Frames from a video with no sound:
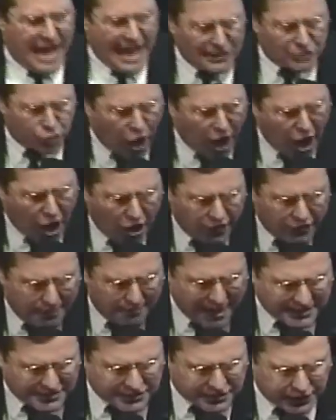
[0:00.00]
I draw
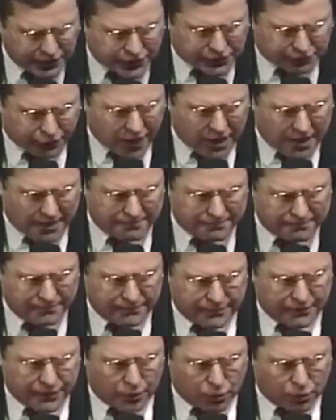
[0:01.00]
the message from